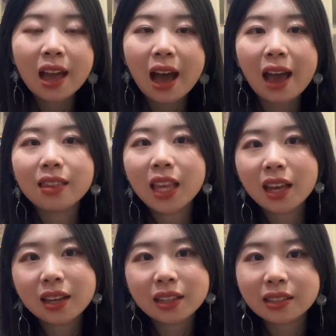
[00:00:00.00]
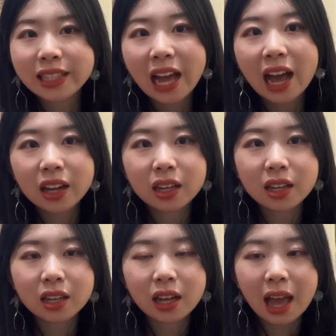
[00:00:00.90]
I think that
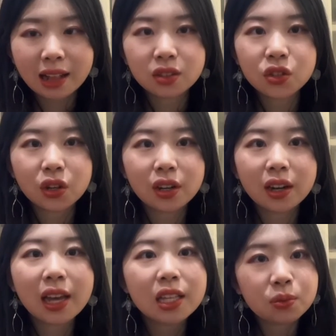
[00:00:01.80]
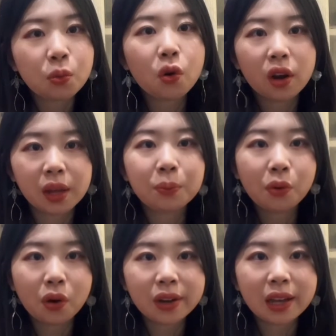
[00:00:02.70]
answer is more
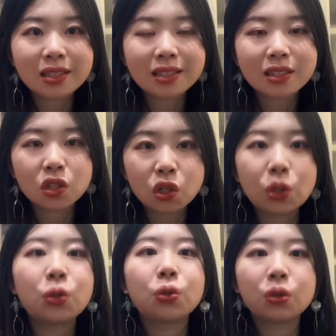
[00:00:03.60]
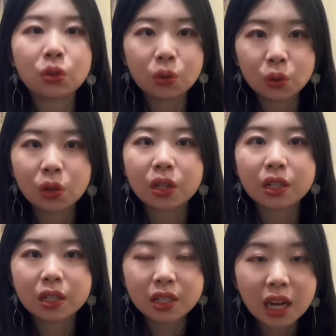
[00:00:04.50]
important to your
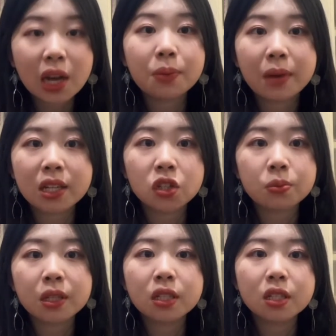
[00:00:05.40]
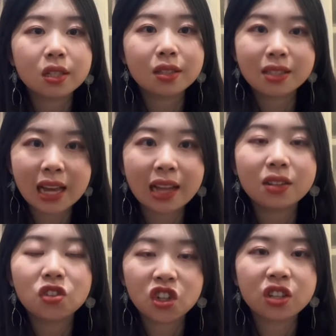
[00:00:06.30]
time management
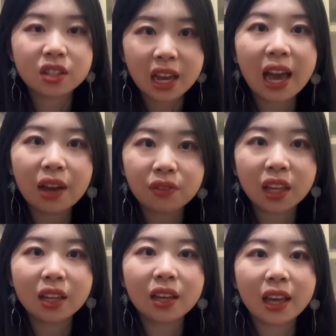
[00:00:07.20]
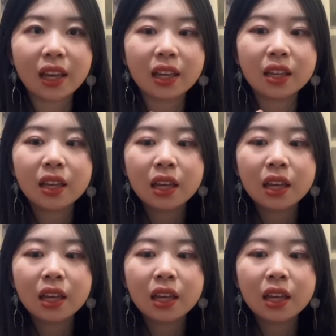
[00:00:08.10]
than just having a